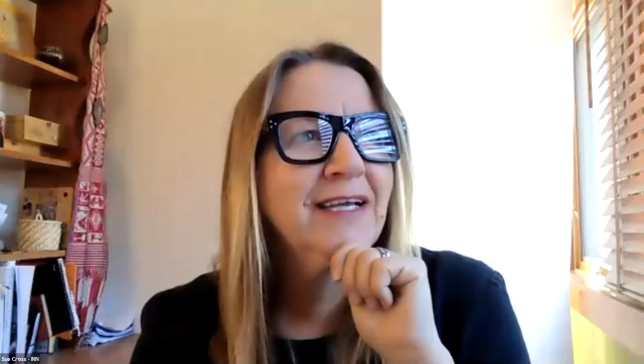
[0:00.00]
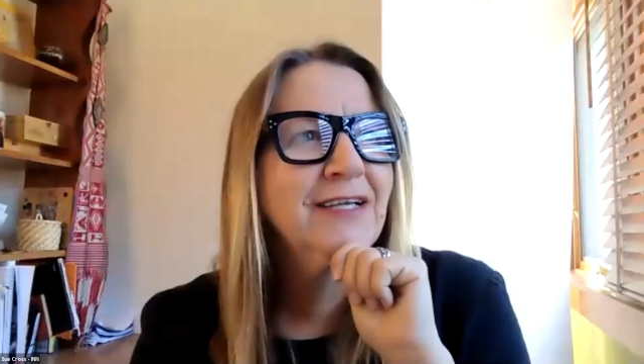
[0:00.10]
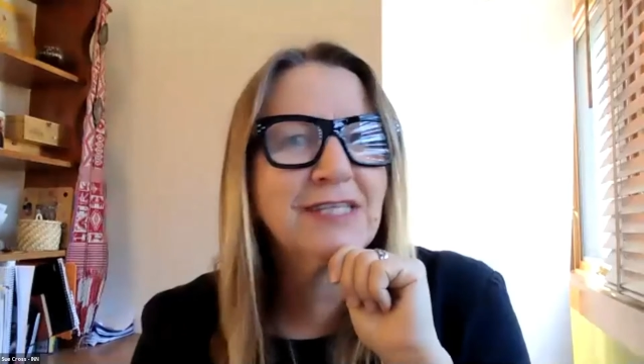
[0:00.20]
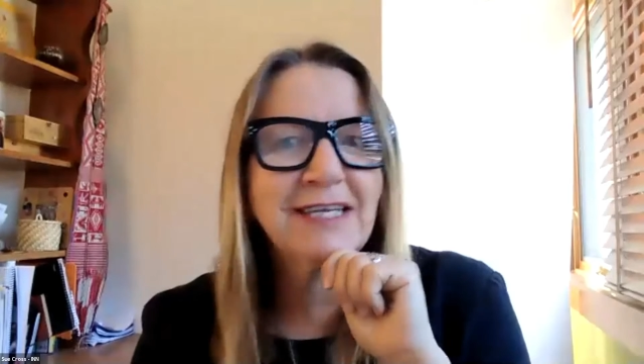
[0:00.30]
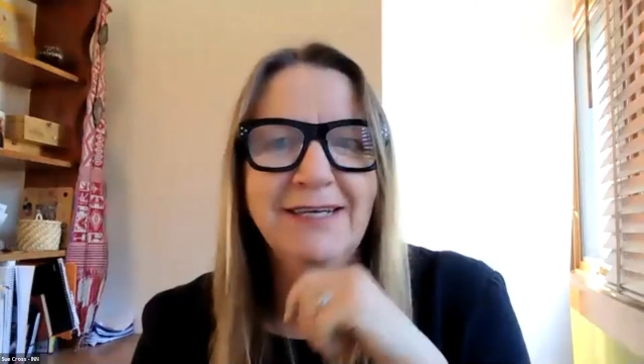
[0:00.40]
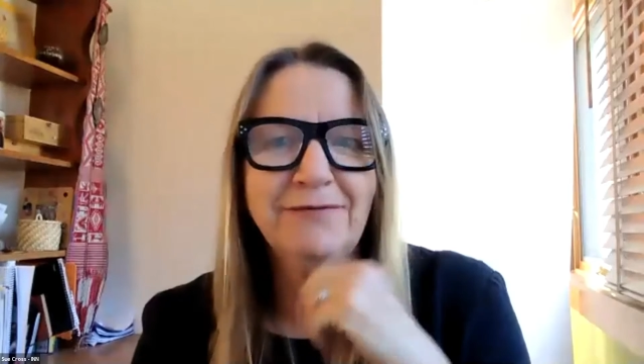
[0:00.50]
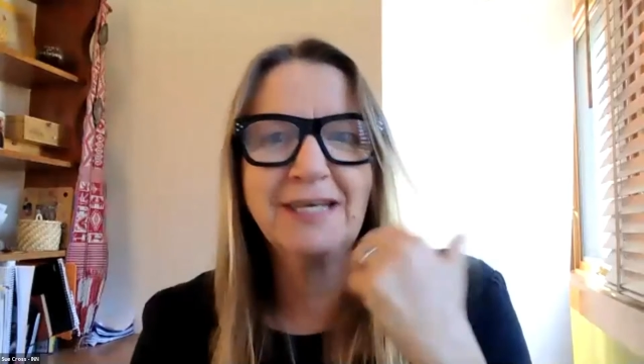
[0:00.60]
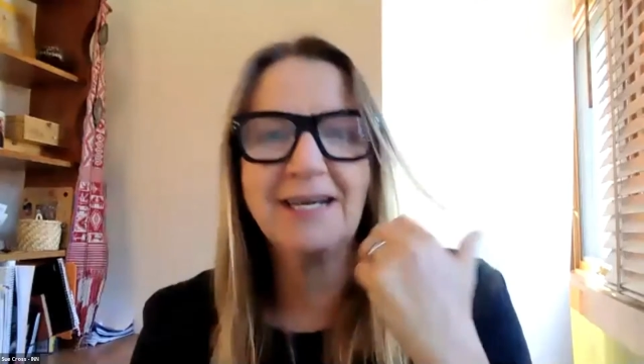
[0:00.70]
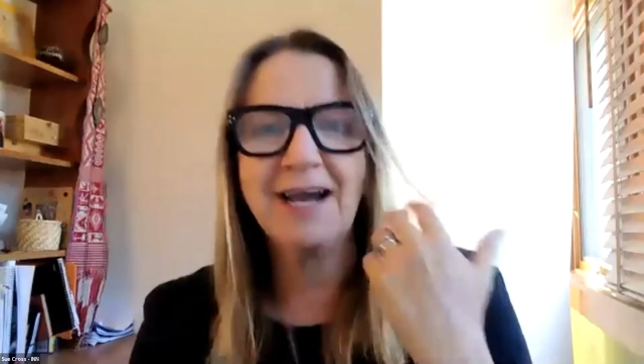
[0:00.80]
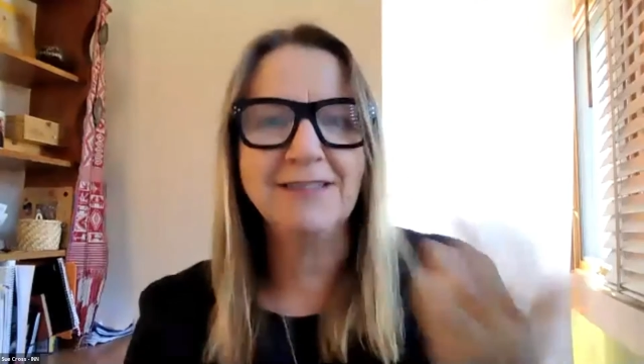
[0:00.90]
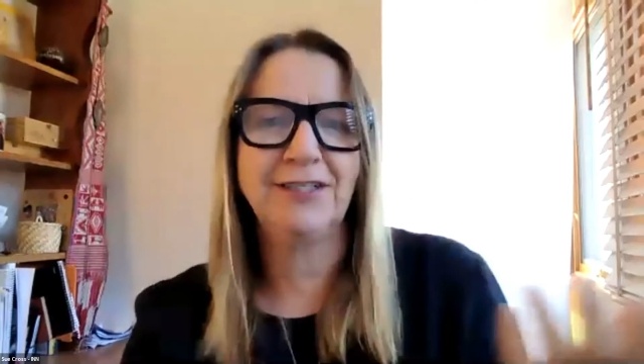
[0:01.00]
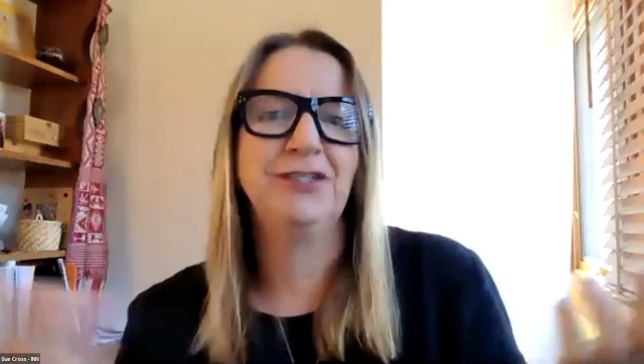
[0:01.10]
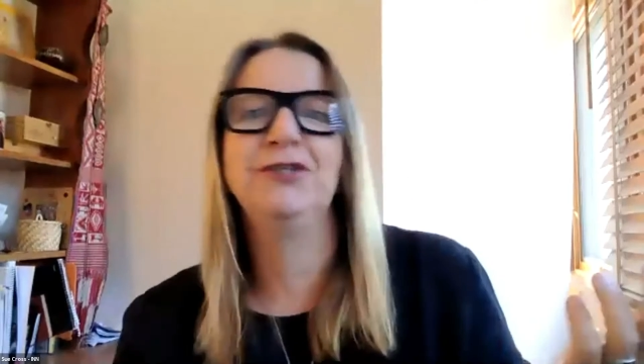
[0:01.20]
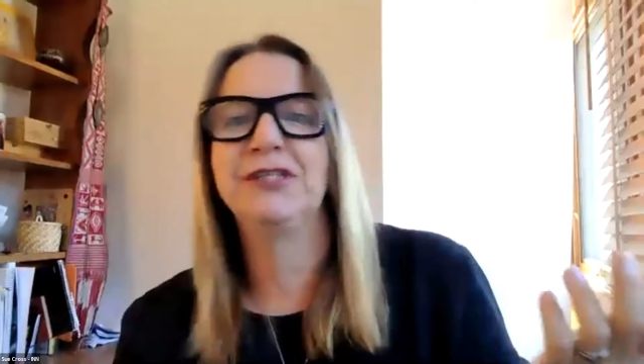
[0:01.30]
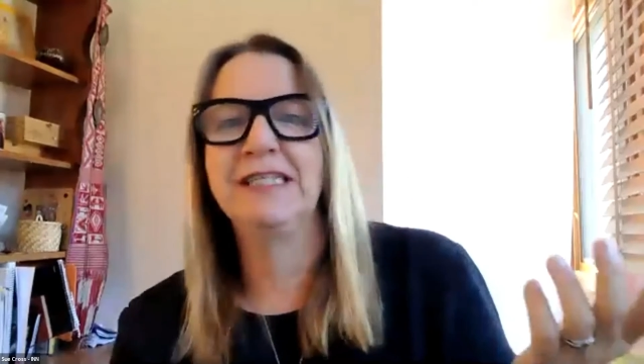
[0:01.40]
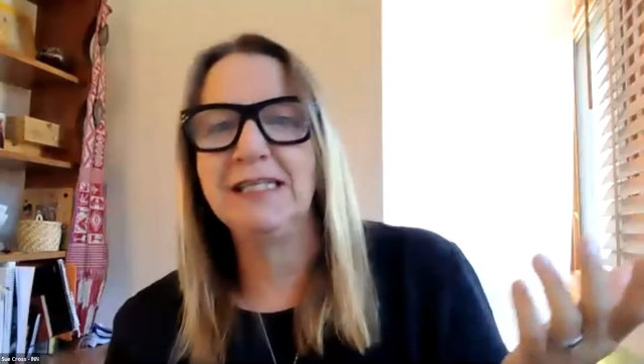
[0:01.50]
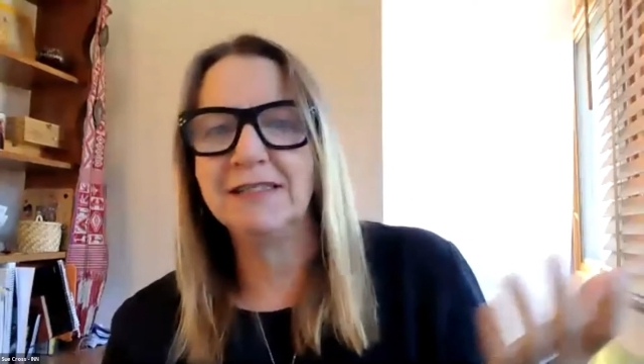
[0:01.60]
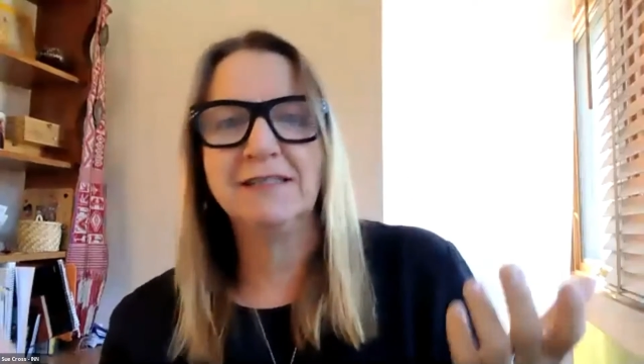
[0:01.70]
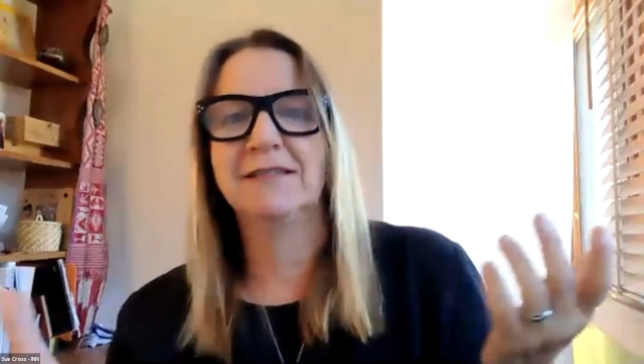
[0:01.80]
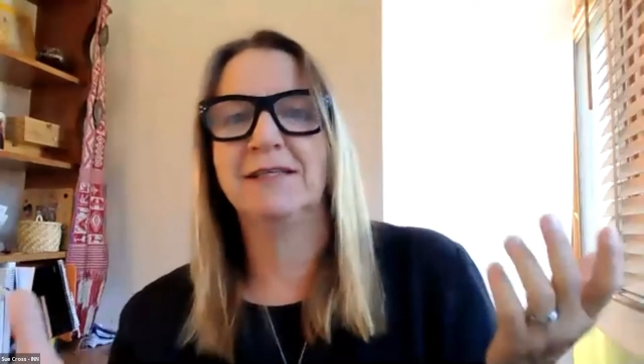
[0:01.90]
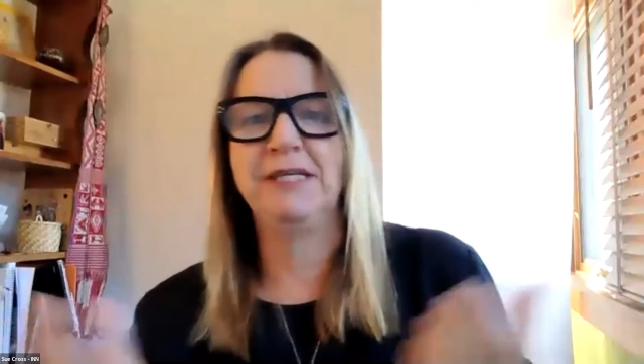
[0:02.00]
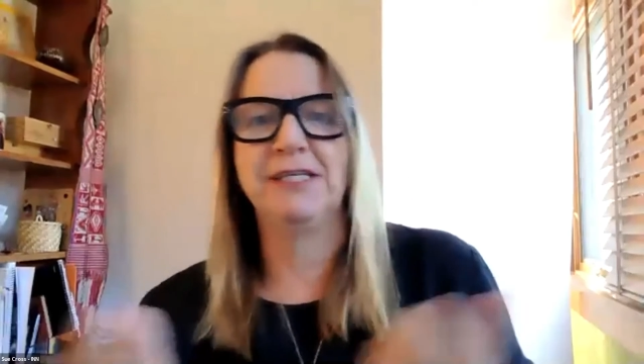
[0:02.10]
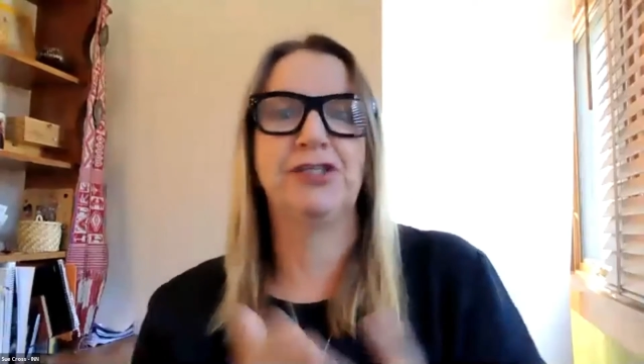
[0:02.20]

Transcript: You said, if the Constitution isn't to be a